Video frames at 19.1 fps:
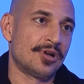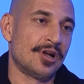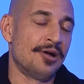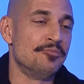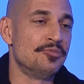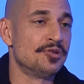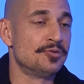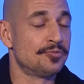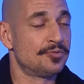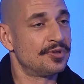I
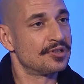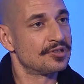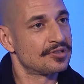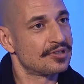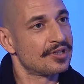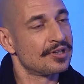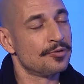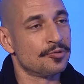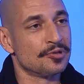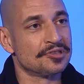mean,
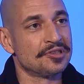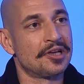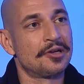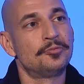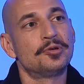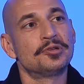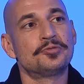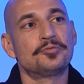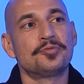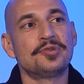it was like
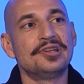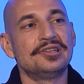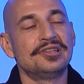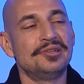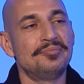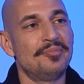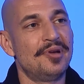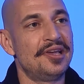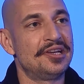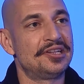what really
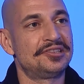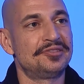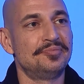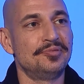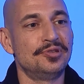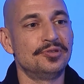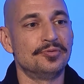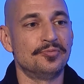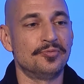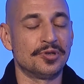makes
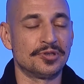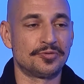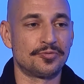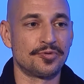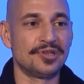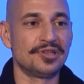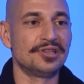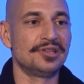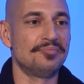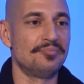
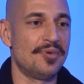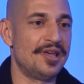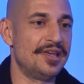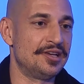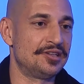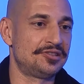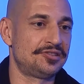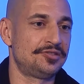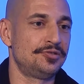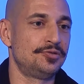
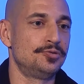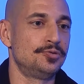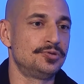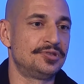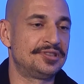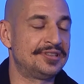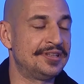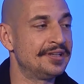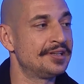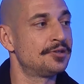you
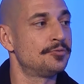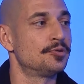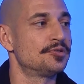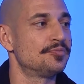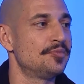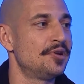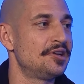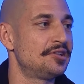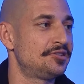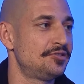tick, what
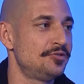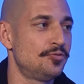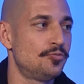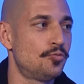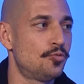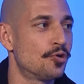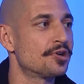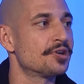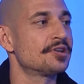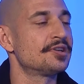makes you
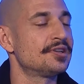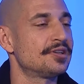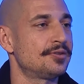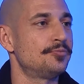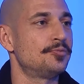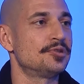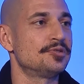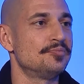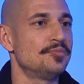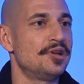work,
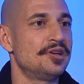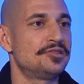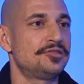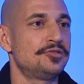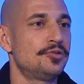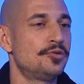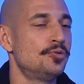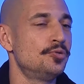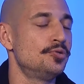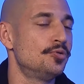what makes
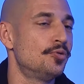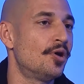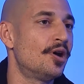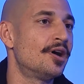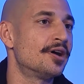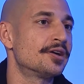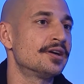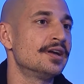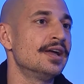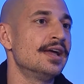you who you
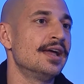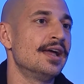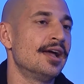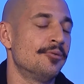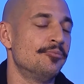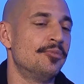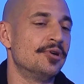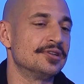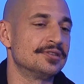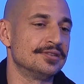are,
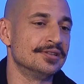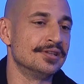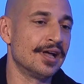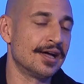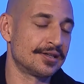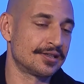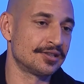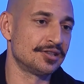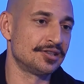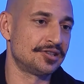but
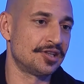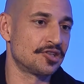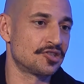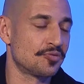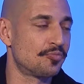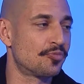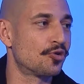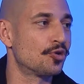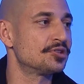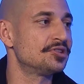not in such a
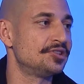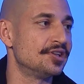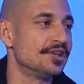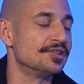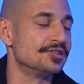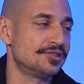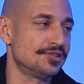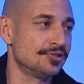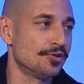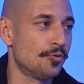broad
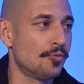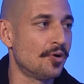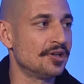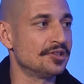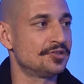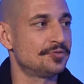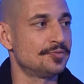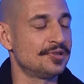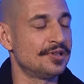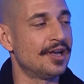sense. You know,
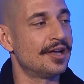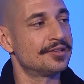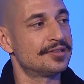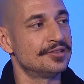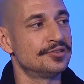once we got